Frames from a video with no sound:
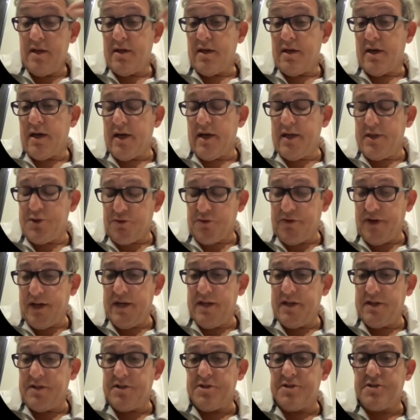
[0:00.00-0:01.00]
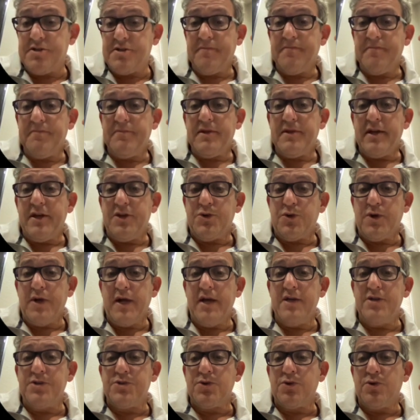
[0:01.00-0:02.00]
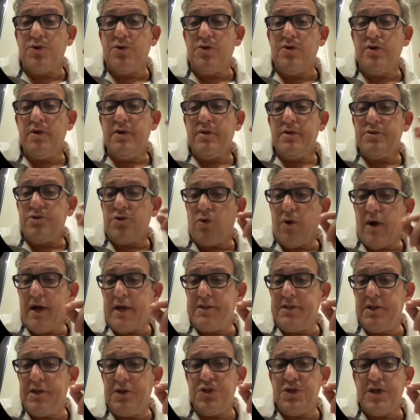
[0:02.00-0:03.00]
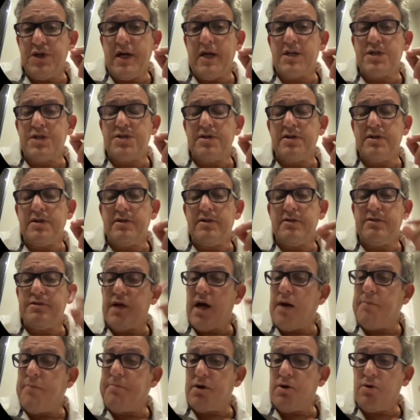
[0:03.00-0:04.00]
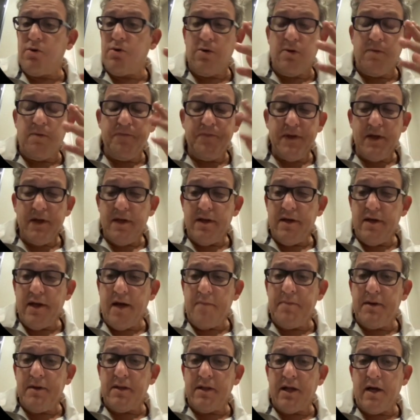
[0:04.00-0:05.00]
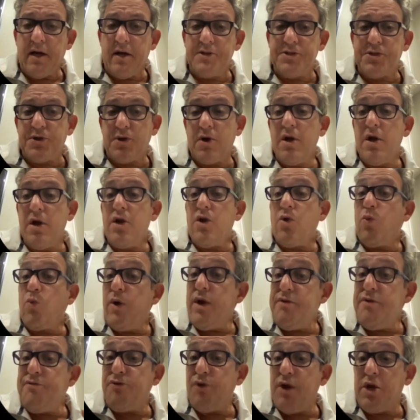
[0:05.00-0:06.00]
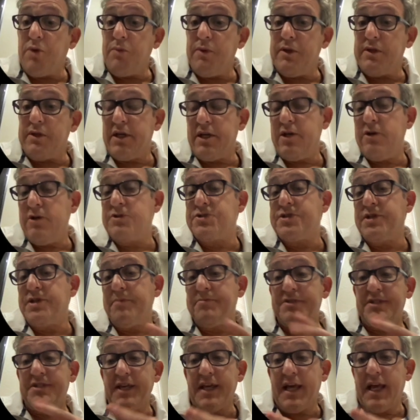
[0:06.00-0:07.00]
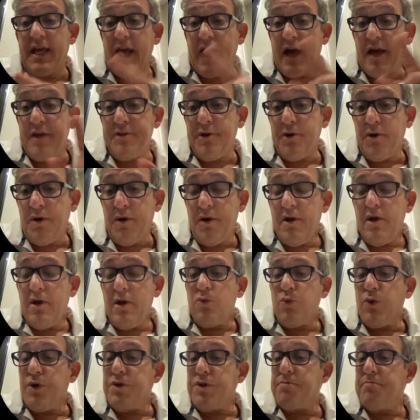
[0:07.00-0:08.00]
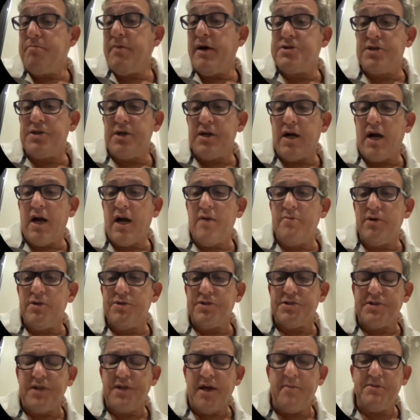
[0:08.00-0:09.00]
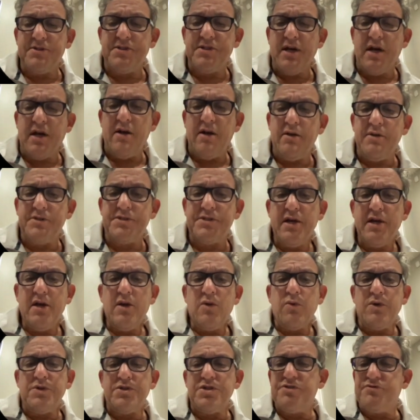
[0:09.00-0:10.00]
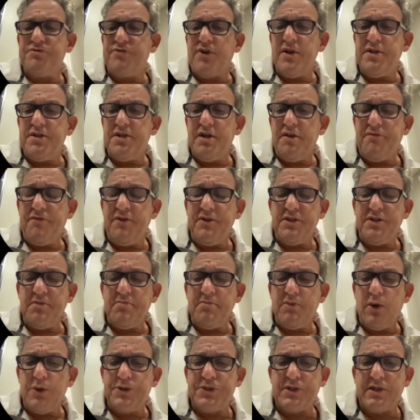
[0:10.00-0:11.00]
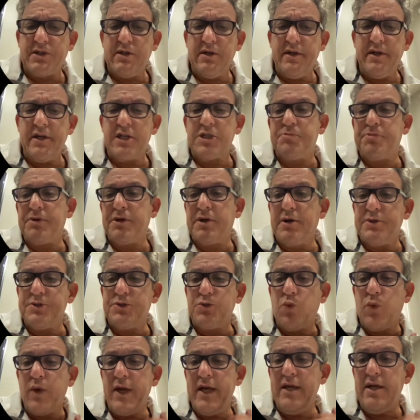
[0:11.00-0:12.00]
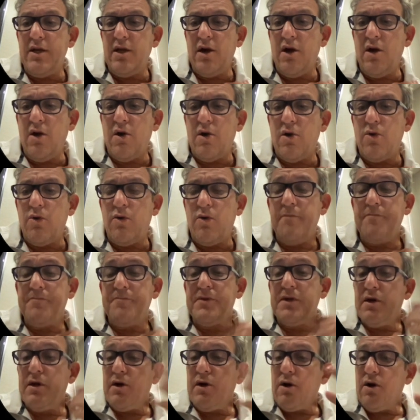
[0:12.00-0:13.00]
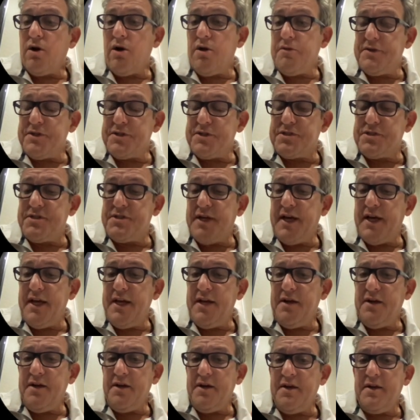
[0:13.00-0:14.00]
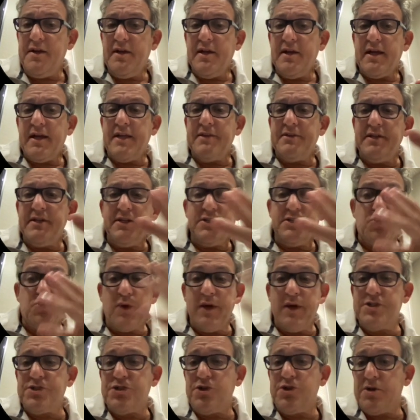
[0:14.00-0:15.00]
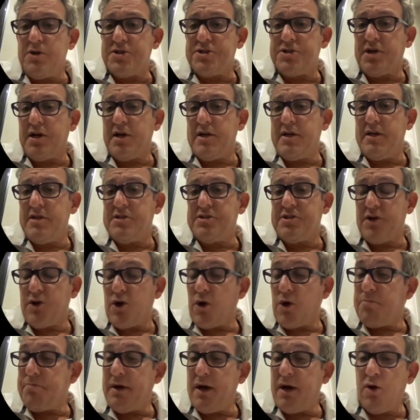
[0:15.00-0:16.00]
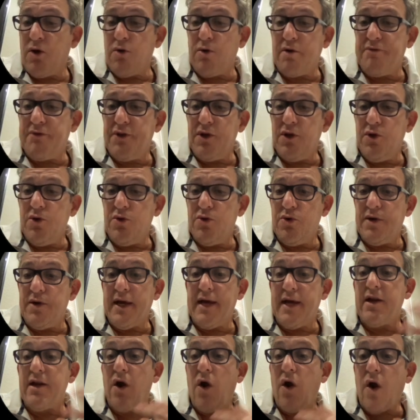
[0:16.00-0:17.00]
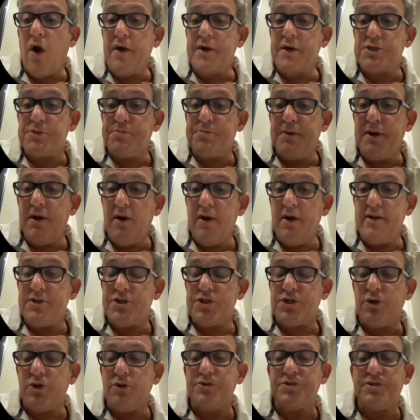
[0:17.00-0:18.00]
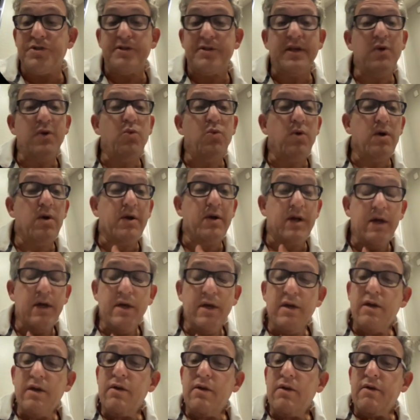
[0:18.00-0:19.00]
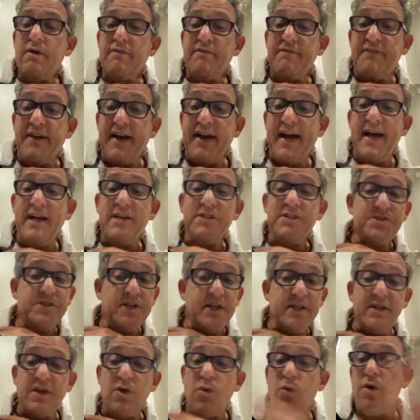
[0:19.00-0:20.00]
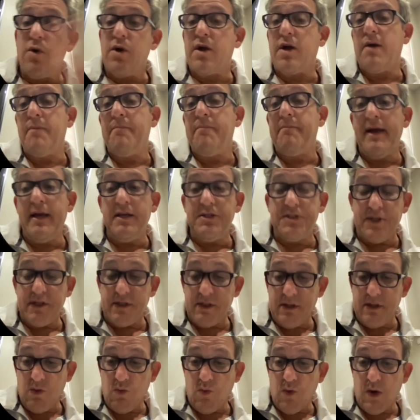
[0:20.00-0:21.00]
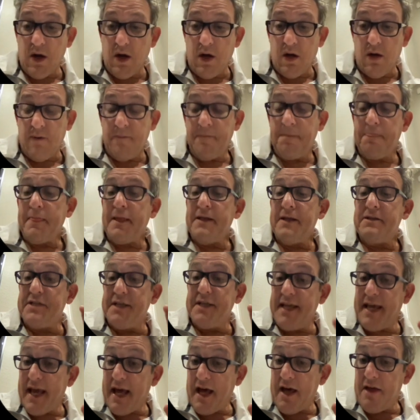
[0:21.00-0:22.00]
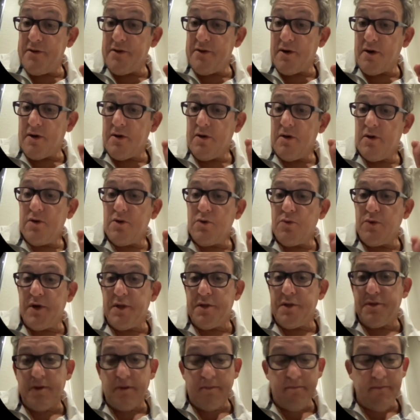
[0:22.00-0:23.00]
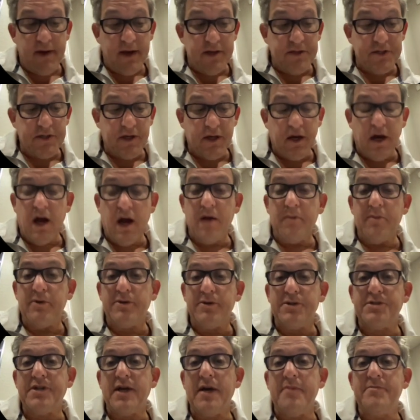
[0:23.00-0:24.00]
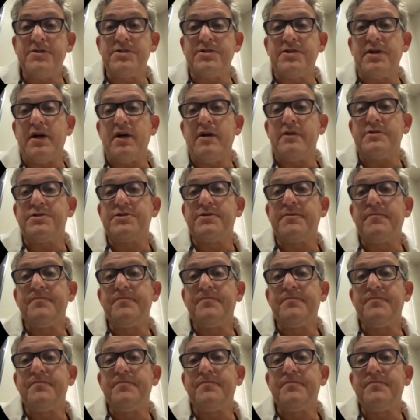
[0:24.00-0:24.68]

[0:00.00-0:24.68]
intravenous, intranasal, direct injection, topical, nebulizer. We frequently use them together with mesenchymal stem cells, which is very different than most clinics, because we know all this data and these research studies that are peer-reviewed, and our experience shows that they work fast and they work amazingly well together with mesenchymal stem cells.